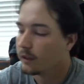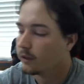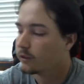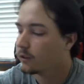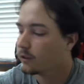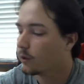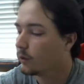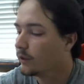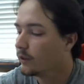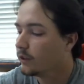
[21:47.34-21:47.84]

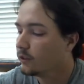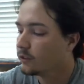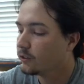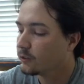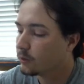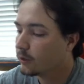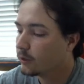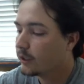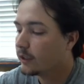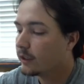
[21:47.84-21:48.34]
So when you
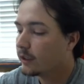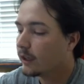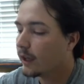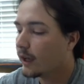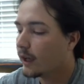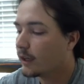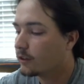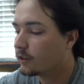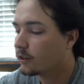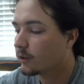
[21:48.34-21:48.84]
swing
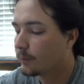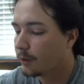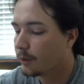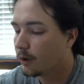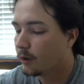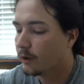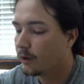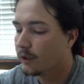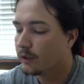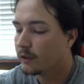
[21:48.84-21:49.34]
at your
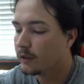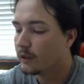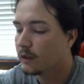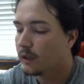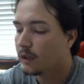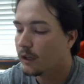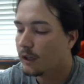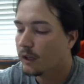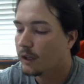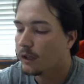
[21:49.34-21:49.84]
opponent,
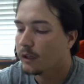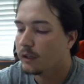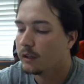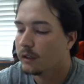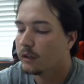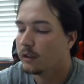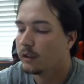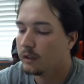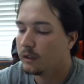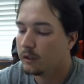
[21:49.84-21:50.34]

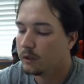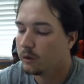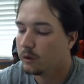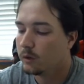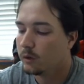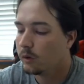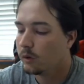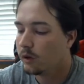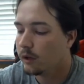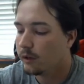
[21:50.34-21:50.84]

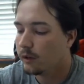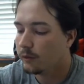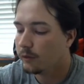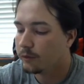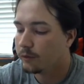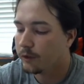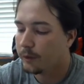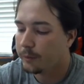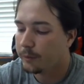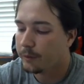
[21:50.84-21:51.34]
you
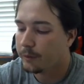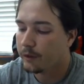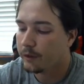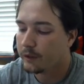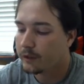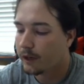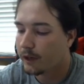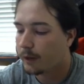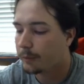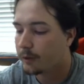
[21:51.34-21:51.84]
flip
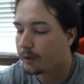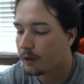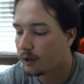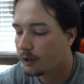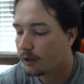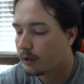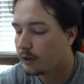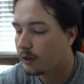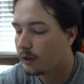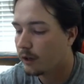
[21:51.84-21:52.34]
the top
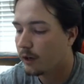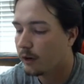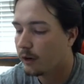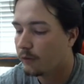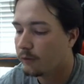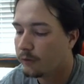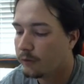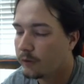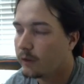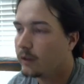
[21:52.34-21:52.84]
card
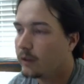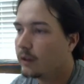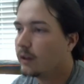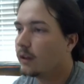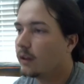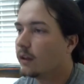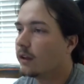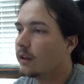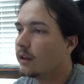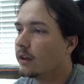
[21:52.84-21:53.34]
of...
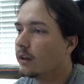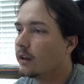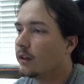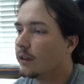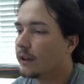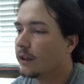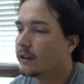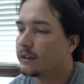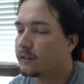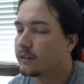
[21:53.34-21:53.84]

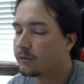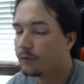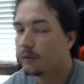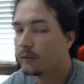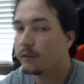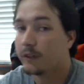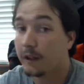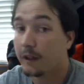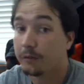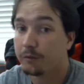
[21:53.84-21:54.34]
They
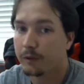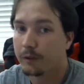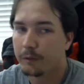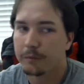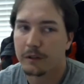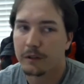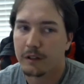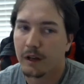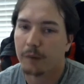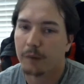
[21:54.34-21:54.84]

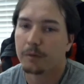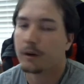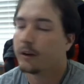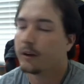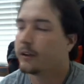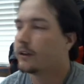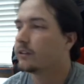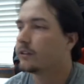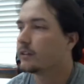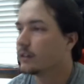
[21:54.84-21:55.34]
flip the top card
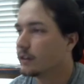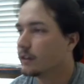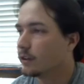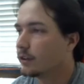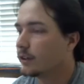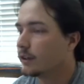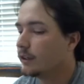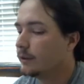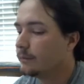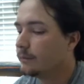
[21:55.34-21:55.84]
of their
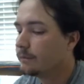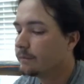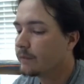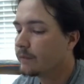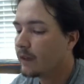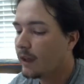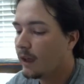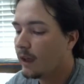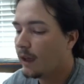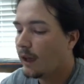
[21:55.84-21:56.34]
security,
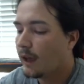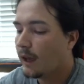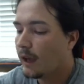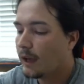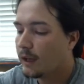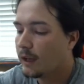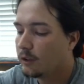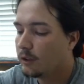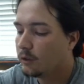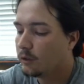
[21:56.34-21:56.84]

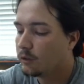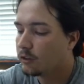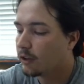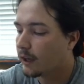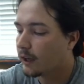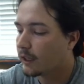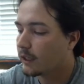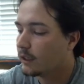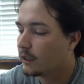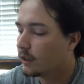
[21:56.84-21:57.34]
and you
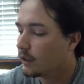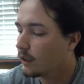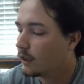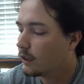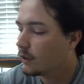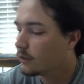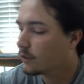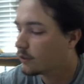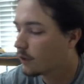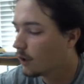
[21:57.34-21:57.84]
check it.
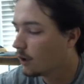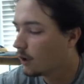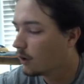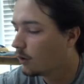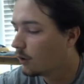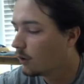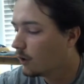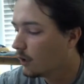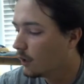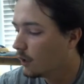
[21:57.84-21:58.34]

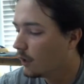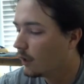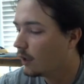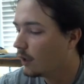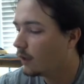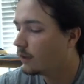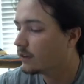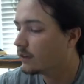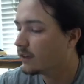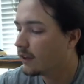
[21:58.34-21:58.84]
So,
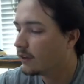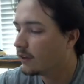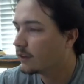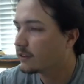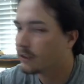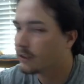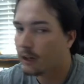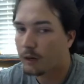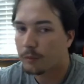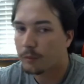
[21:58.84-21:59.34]
say the
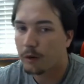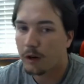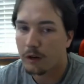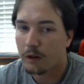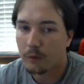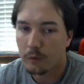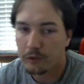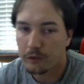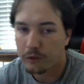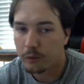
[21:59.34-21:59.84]

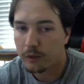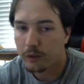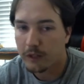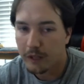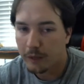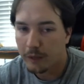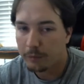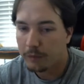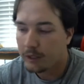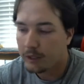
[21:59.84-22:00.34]
Starmon was
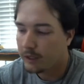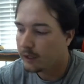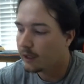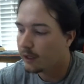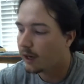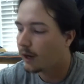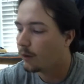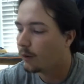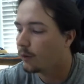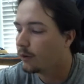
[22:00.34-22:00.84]
swinging at me,
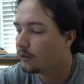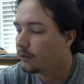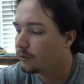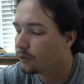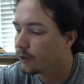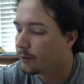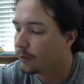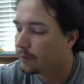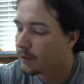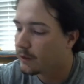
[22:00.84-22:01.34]
I would
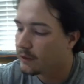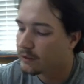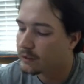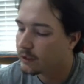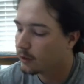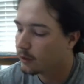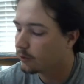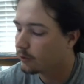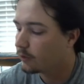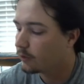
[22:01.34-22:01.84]
flip this